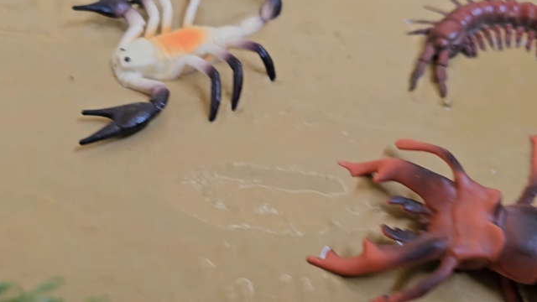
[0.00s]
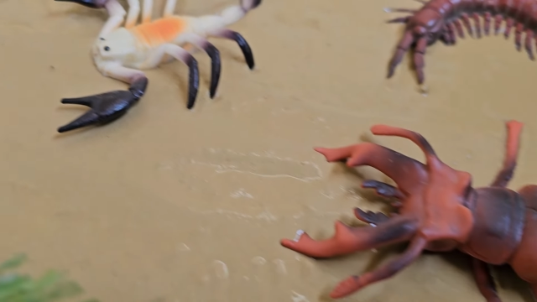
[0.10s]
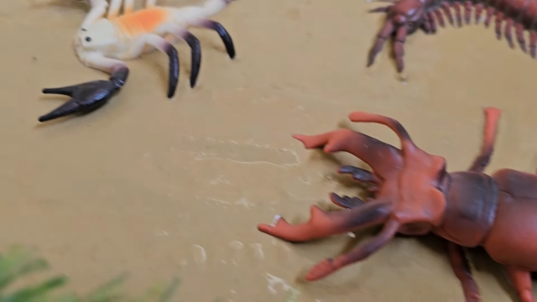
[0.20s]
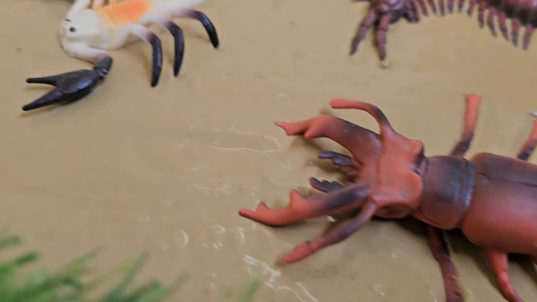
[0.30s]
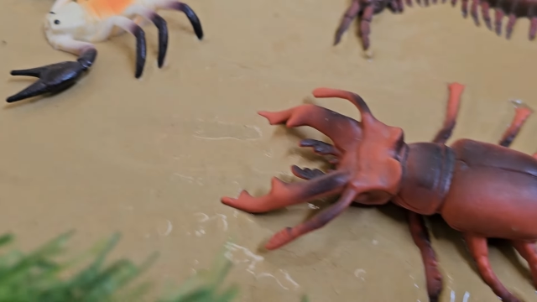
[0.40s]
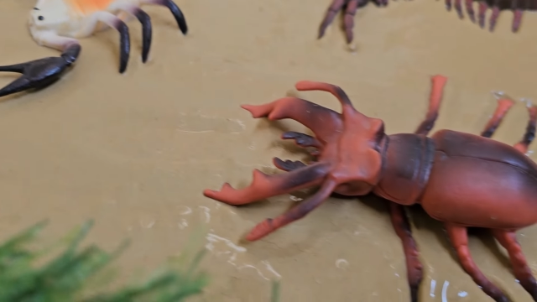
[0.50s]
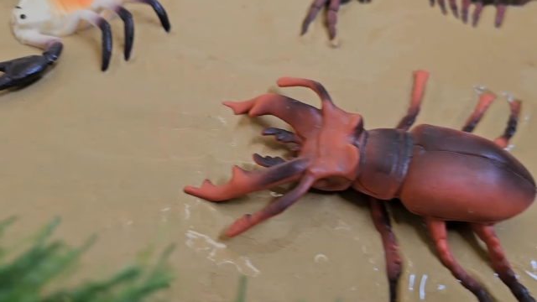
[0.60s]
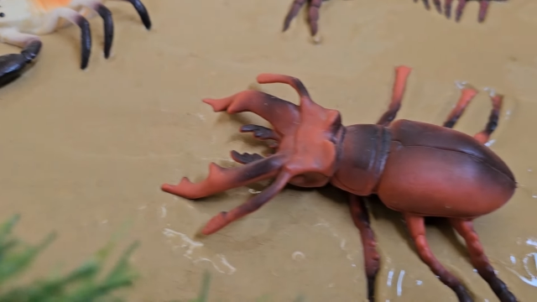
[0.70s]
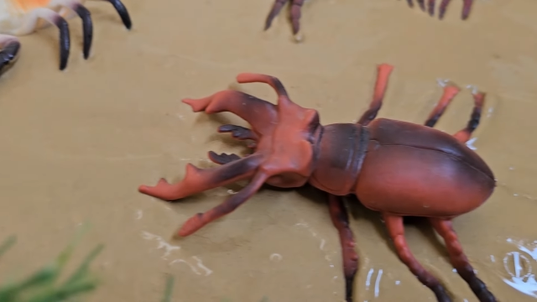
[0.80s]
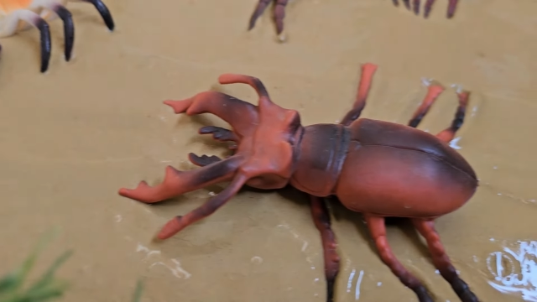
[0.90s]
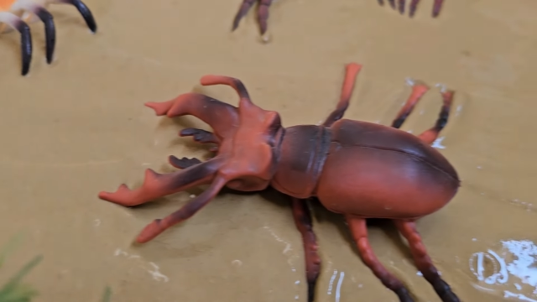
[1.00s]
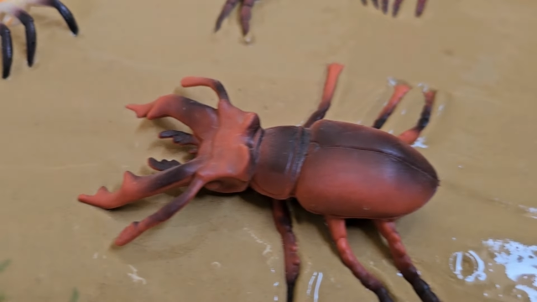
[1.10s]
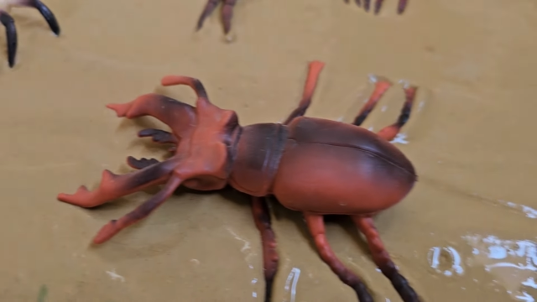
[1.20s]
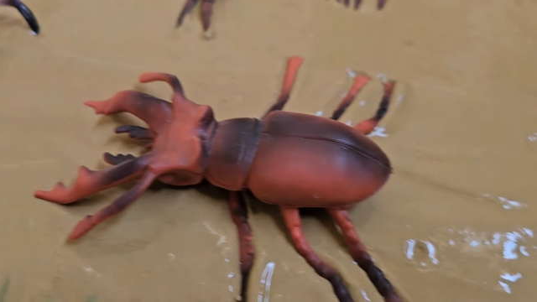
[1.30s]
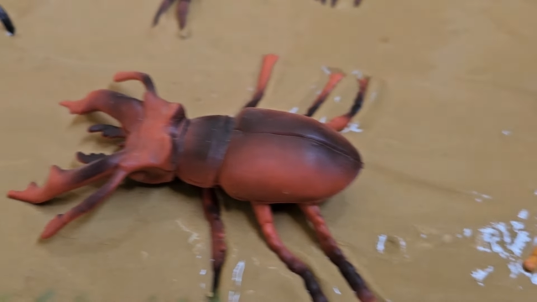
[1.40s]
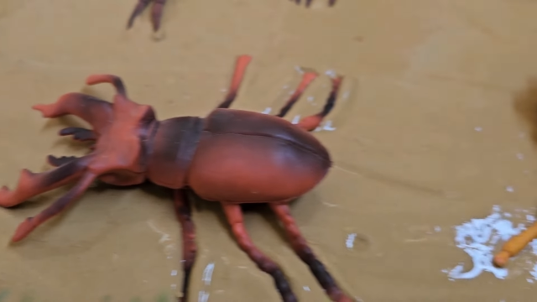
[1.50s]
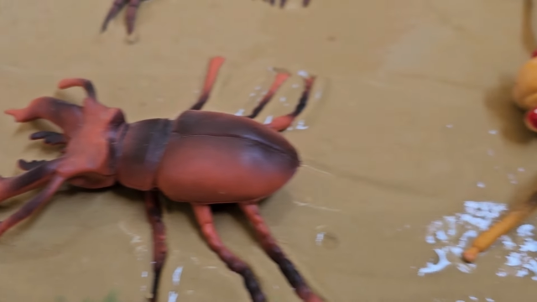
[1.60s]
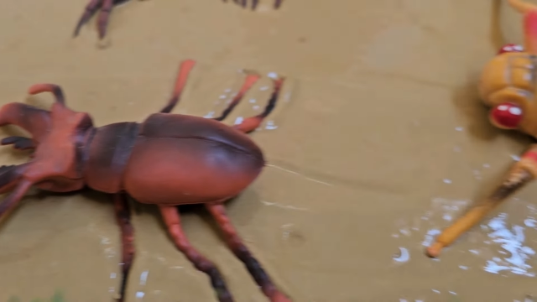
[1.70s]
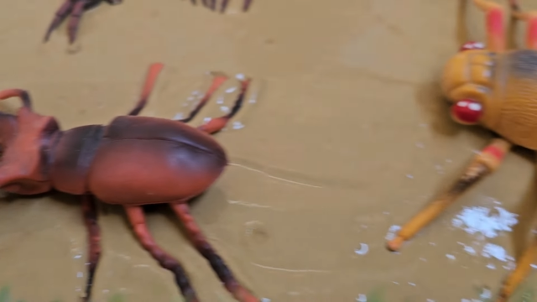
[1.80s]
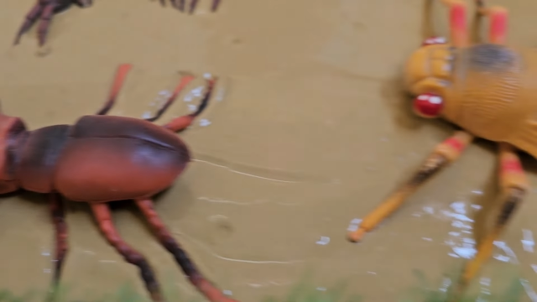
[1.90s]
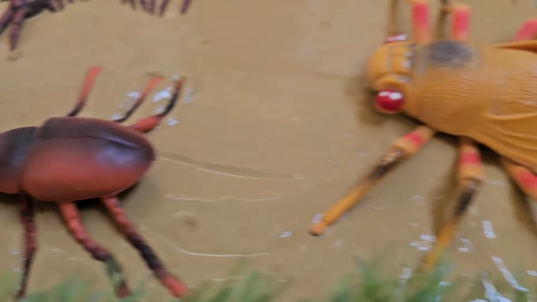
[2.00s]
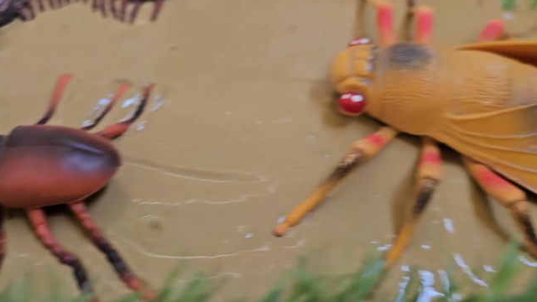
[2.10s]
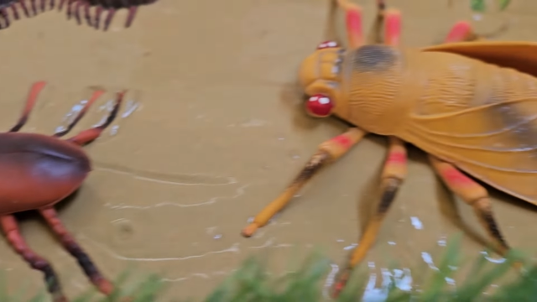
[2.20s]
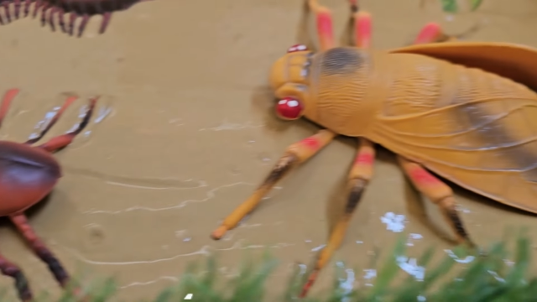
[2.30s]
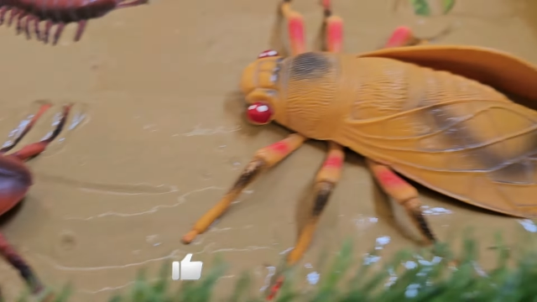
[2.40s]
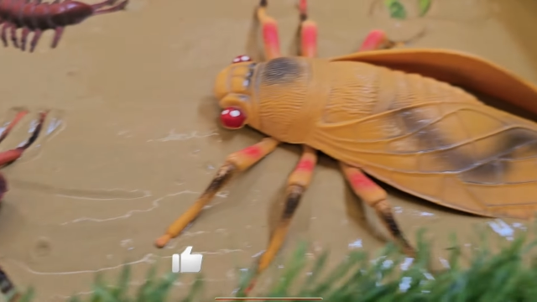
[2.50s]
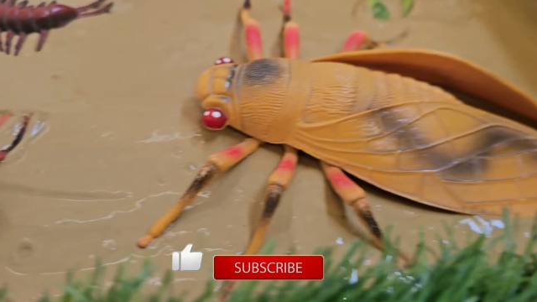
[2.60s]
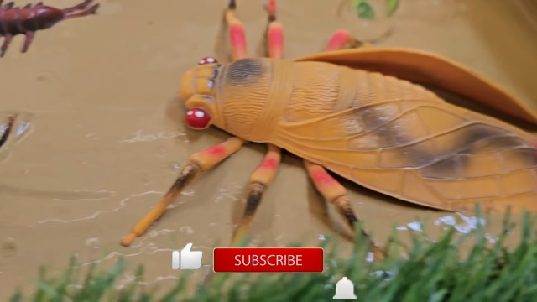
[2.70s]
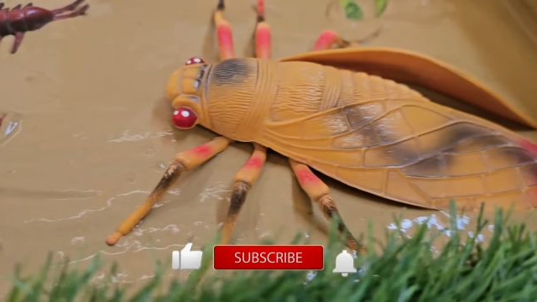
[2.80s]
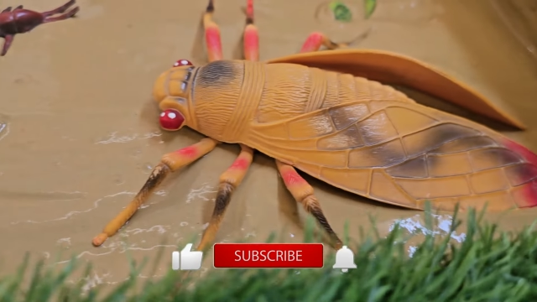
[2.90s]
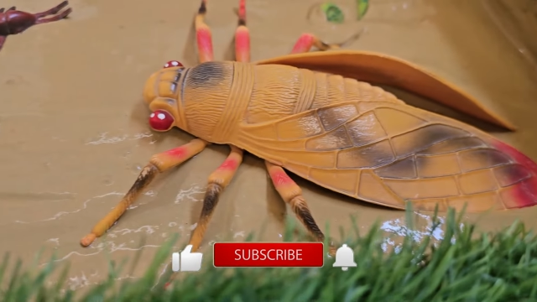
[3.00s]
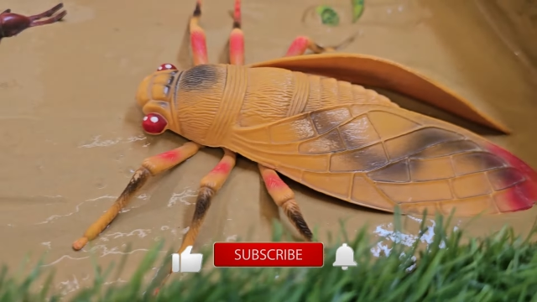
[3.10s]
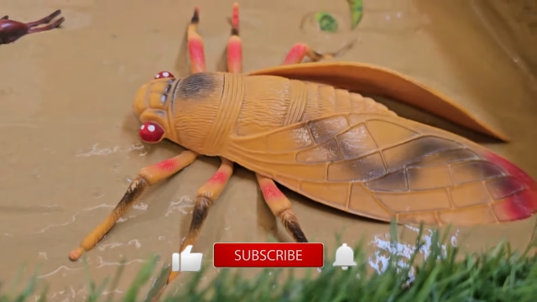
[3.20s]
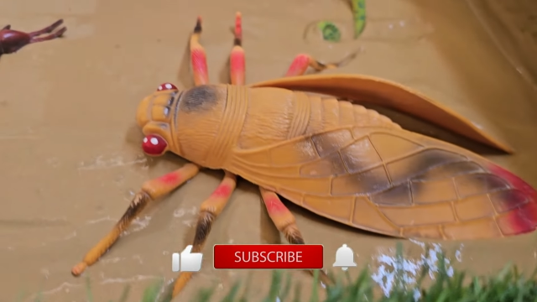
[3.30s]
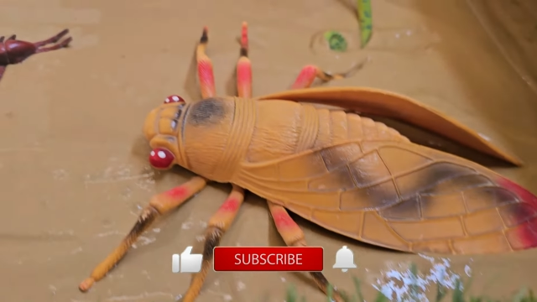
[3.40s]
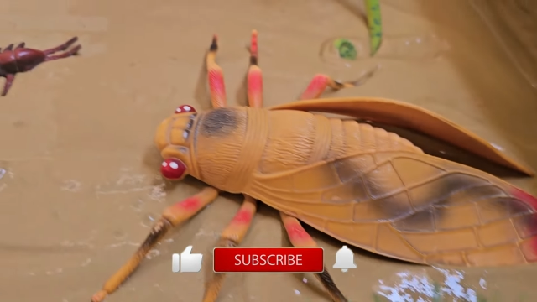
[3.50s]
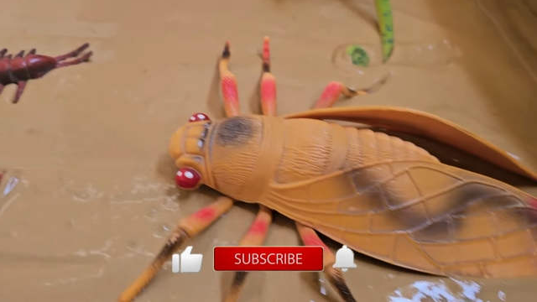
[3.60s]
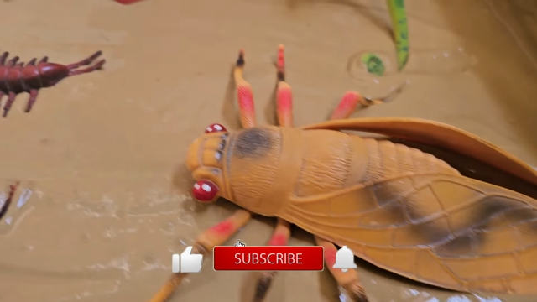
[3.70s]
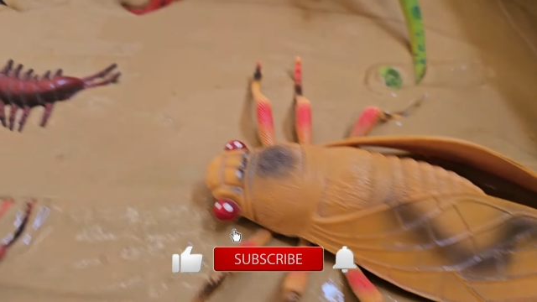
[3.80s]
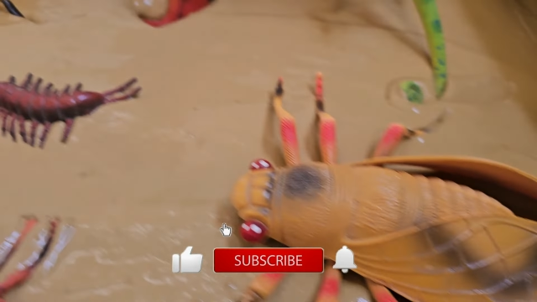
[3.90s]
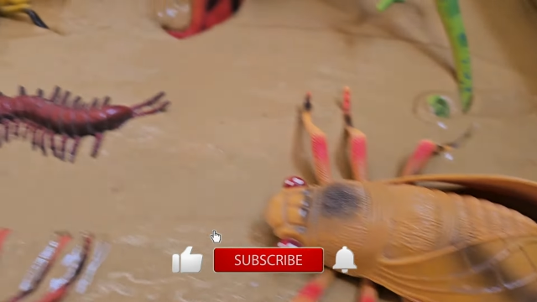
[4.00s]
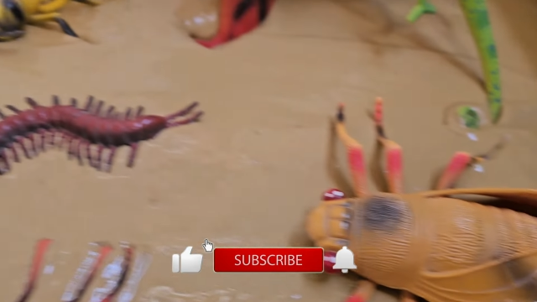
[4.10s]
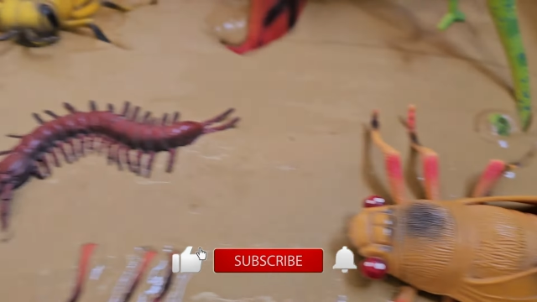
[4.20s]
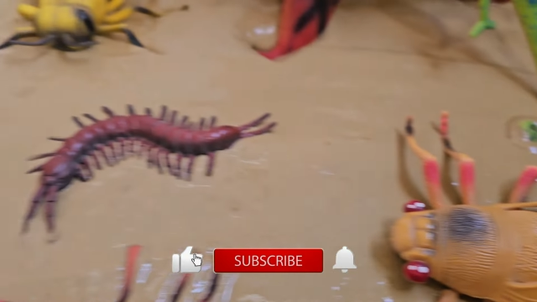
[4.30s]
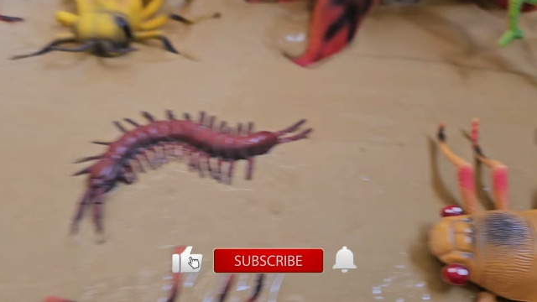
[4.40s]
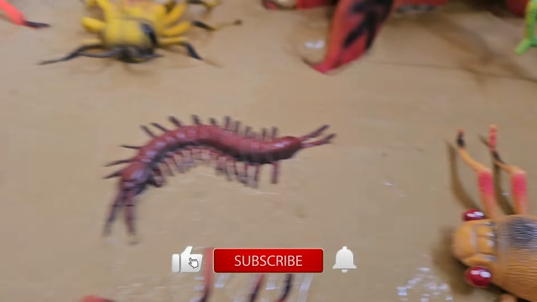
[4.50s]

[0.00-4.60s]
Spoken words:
[unreadable: no face in view]